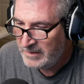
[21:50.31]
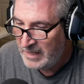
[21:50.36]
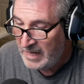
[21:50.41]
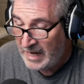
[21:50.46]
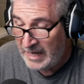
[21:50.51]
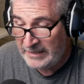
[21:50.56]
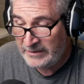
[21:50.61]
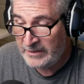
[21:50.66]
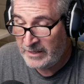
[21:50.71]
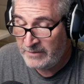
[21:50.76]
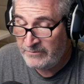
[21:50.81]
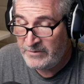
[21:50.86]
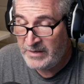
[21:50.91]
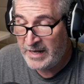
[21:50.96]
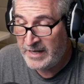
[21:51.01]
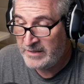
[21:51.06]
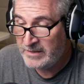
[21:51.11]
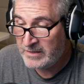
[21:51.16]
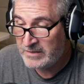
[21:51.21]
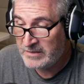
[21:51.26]
I love
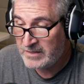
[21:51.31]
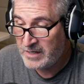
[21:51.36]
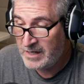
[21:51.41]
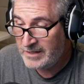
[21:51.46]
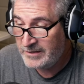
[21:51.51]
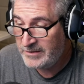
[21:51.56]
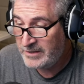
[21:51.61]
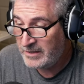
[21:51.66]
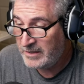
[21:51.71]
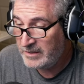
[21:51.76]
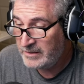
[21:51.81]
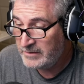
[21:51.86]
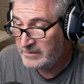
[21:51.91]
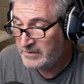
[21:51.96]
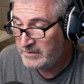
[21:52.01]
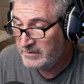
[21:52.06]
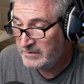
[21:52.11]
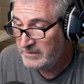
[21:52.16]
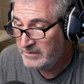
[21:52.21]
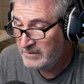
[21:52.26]
Nathan's hot dogs,